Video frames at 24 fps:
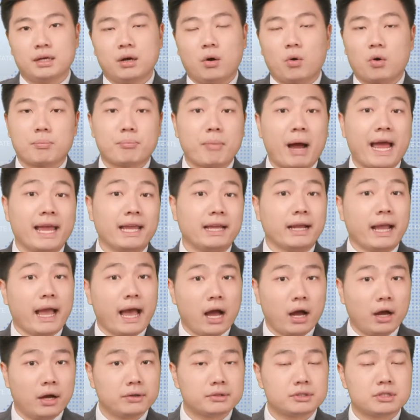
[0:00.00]
or buying
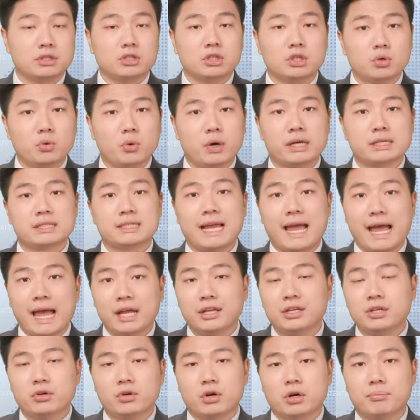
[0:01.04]
out US
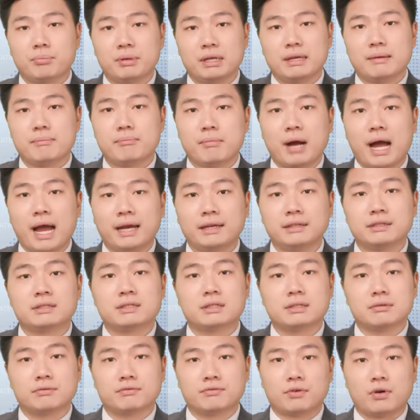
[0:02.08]
and European
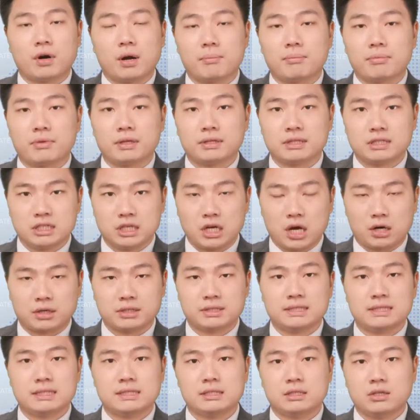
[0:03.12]
mines from the
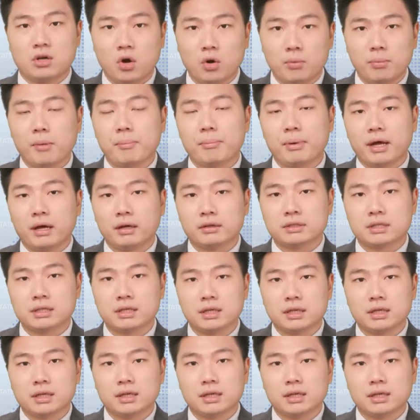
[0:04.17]
DRC's cobalt belt,